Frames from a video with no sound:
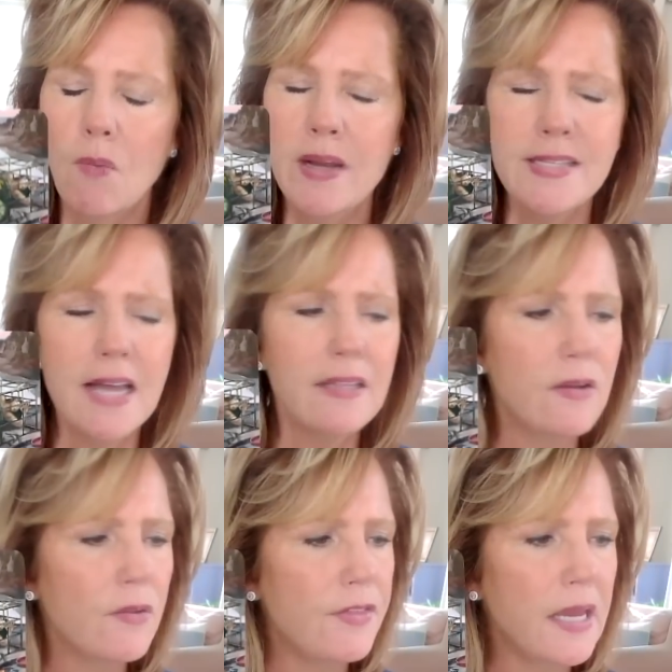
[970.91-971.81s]
what is that
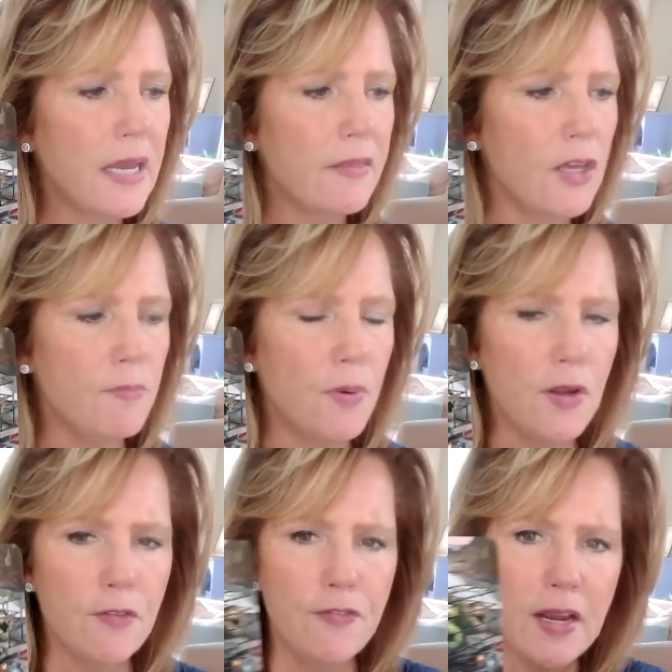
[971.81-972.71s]
little thing that you put
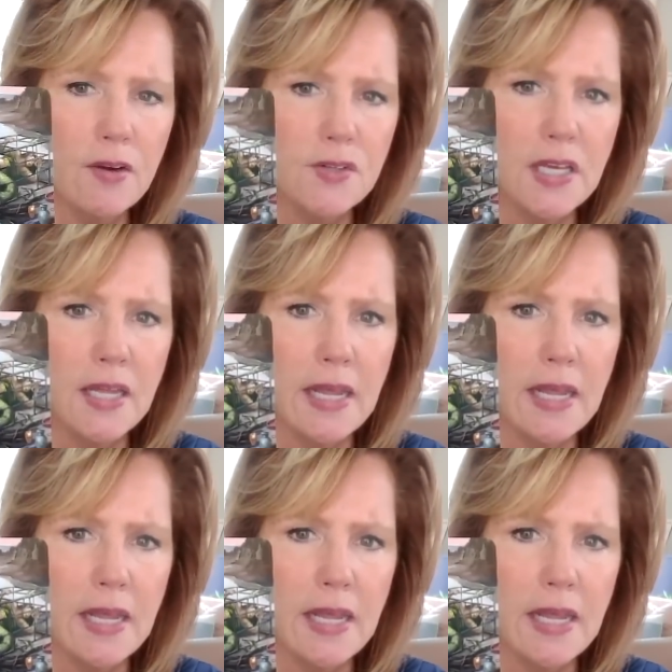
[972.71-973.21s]
your fingers in